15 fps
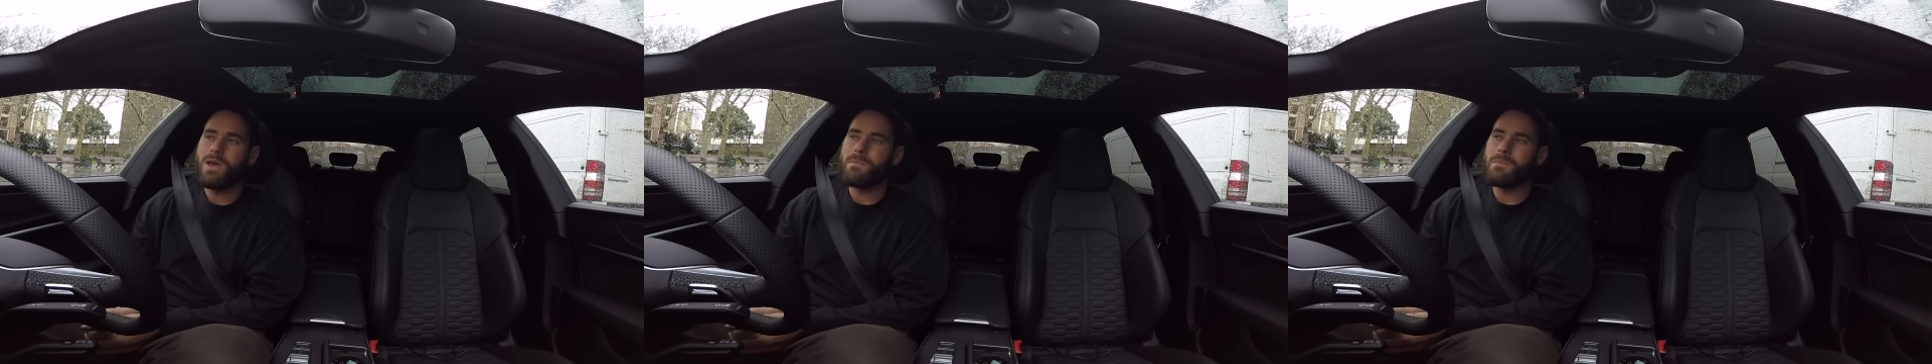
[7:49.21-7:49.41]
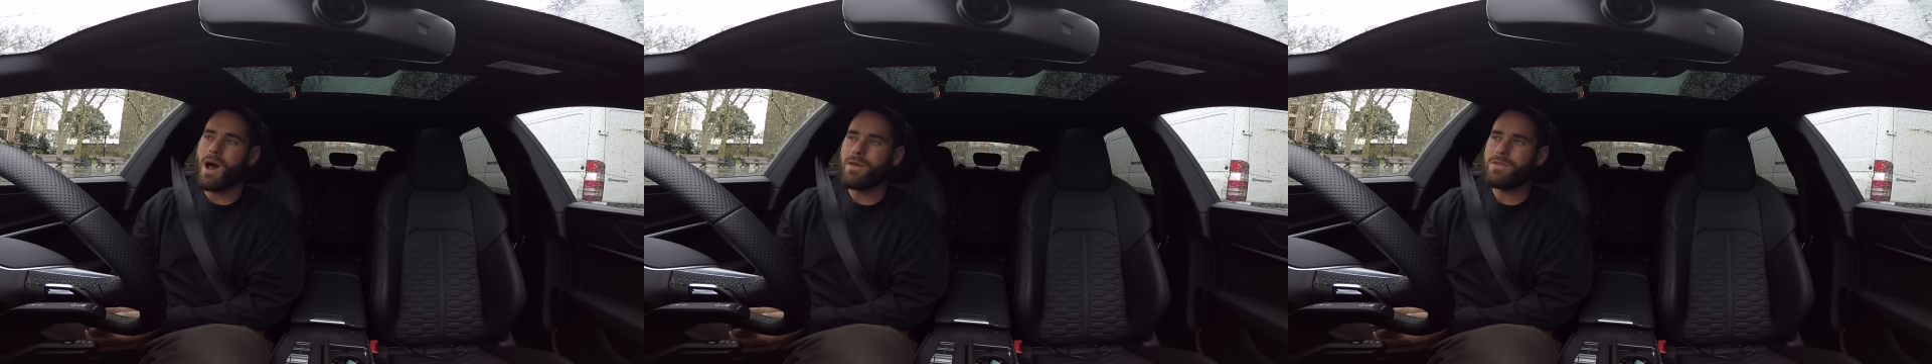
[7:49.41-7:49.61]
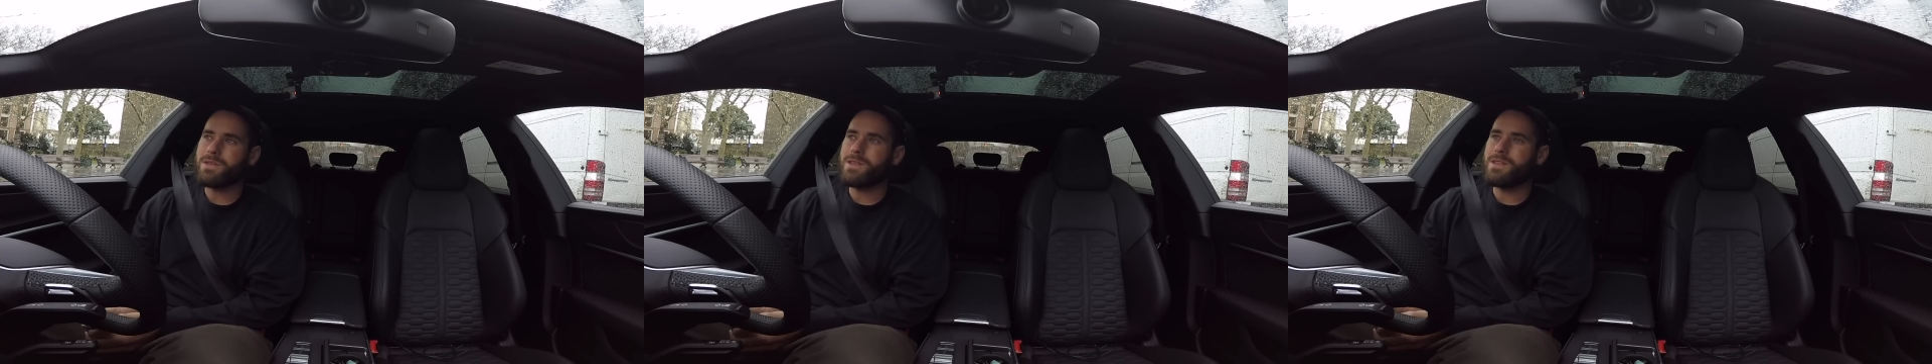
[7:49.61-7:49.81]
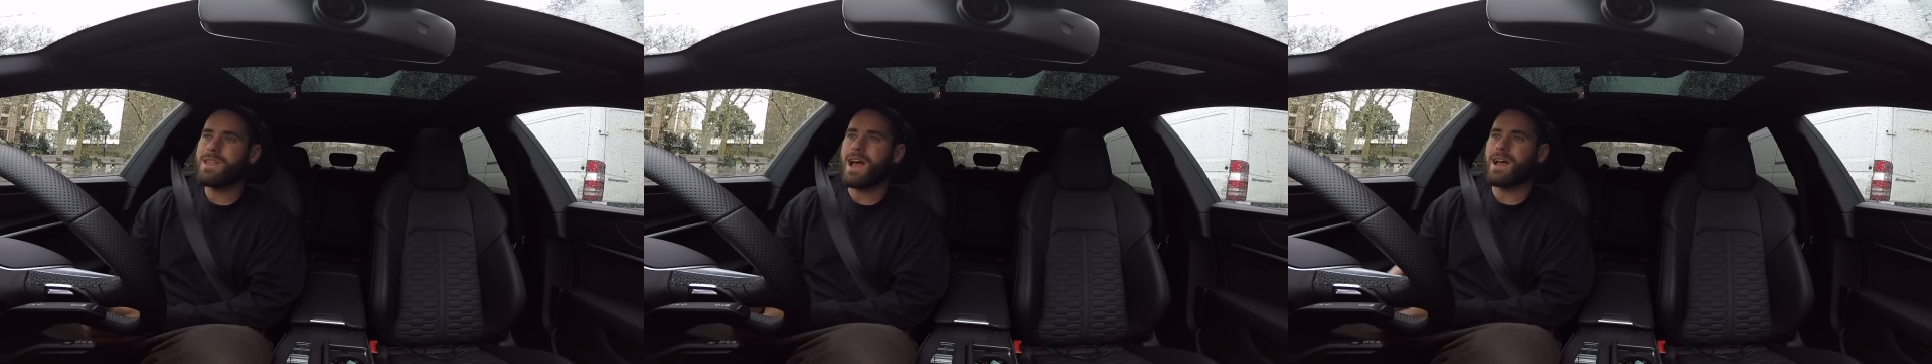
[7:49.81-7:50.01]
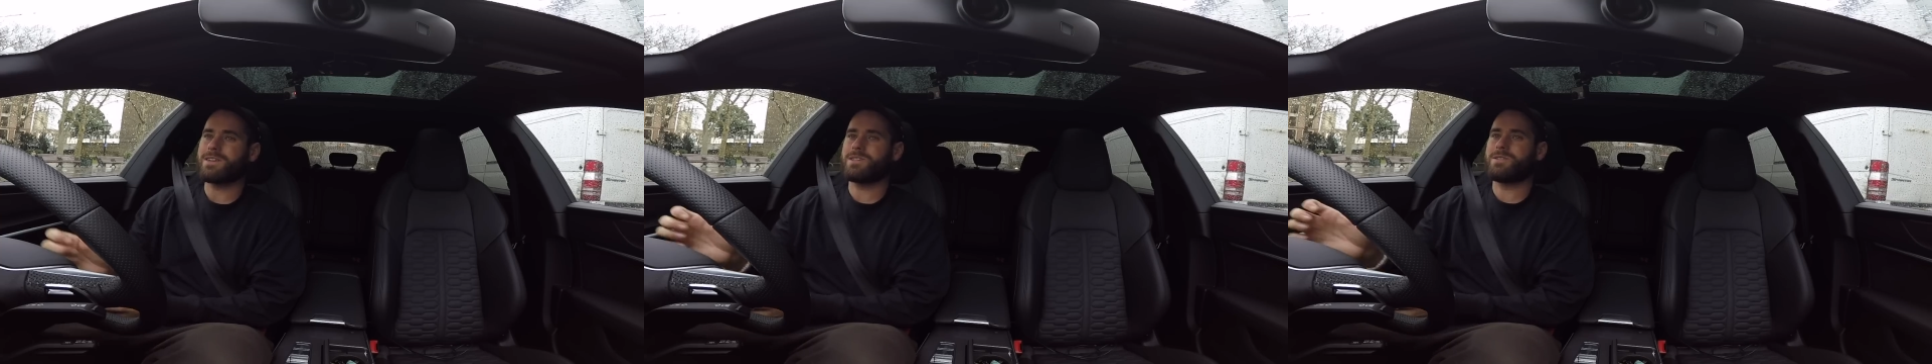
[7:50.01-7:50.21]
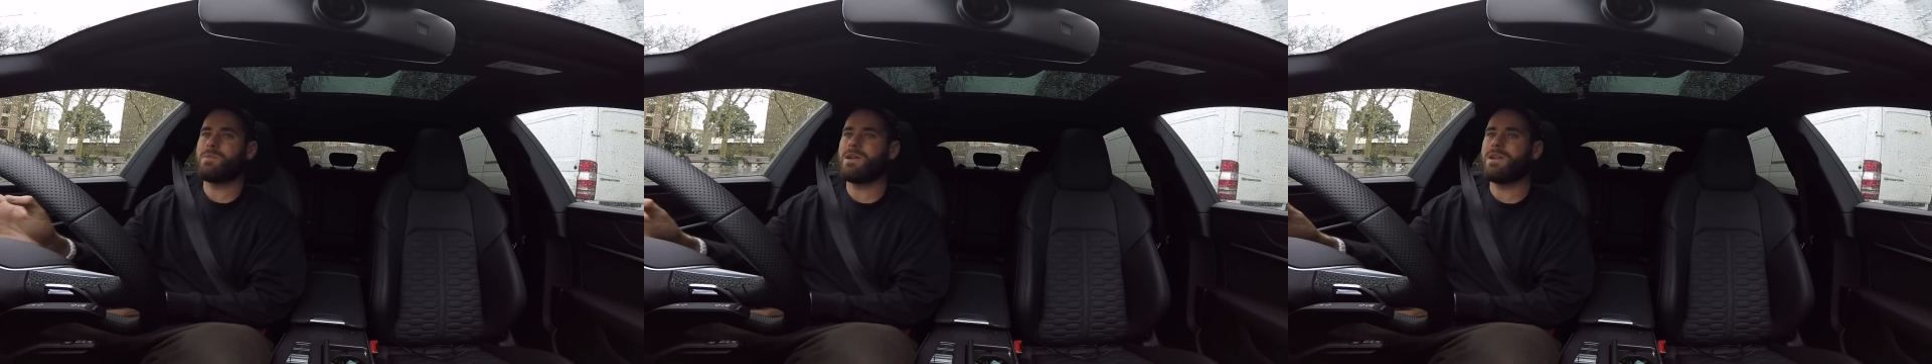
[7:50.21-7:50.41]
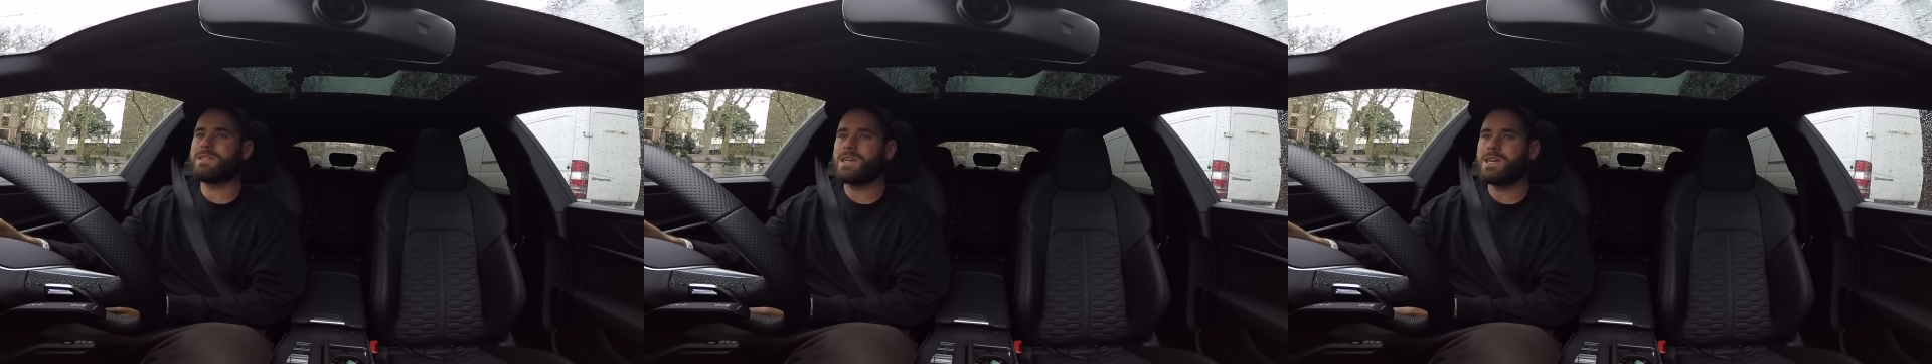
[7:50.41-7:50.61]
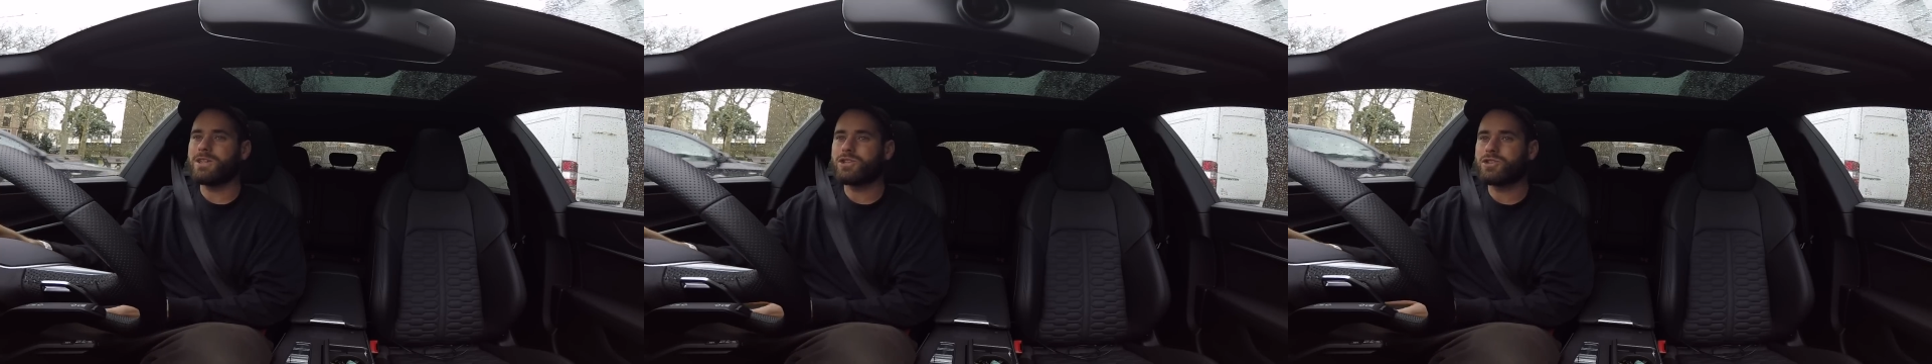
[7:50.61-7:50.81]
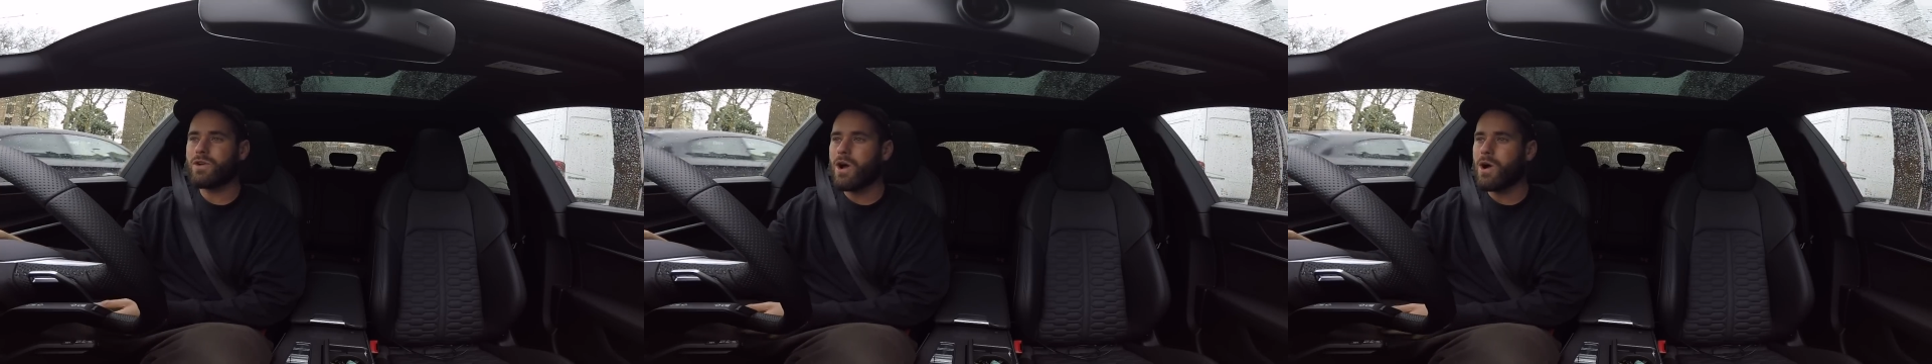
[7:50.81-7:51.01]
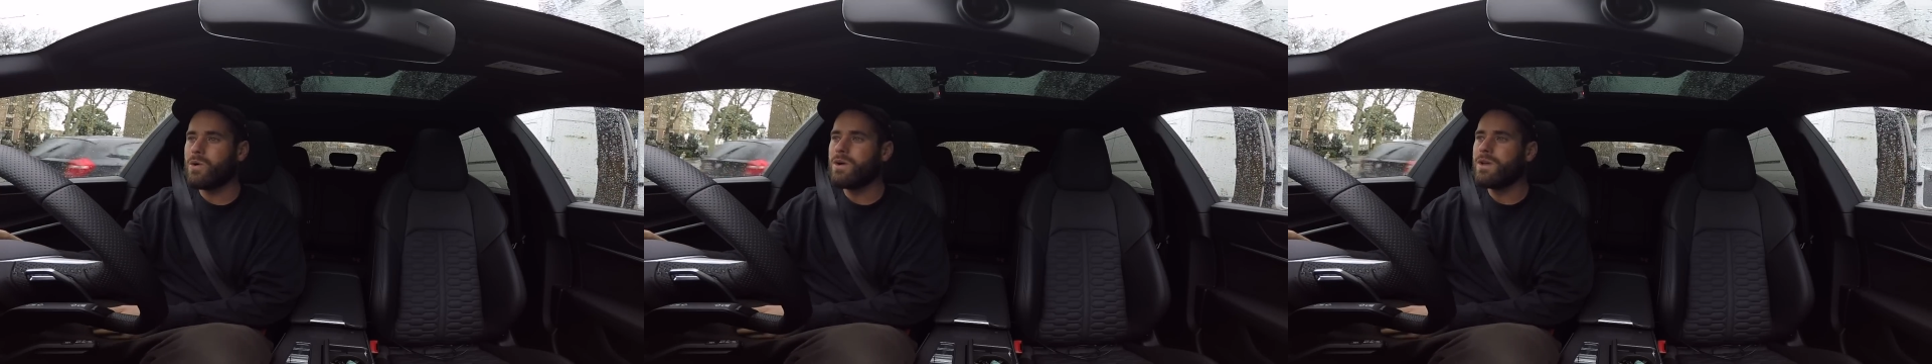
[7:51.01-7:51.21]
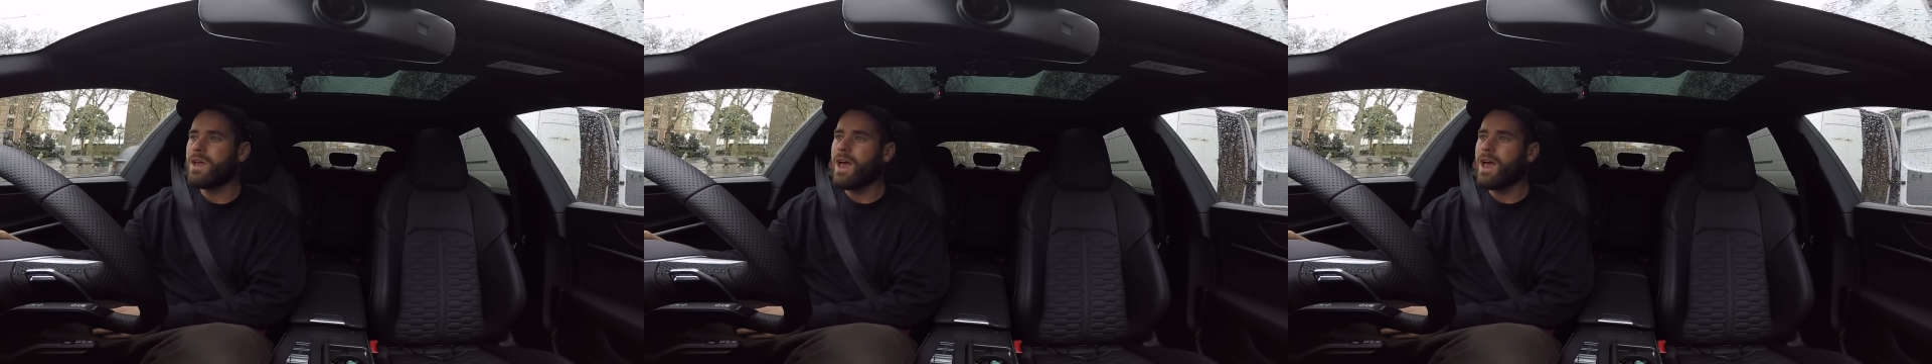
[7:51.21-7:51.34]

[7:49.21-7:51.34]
But other than that, stability control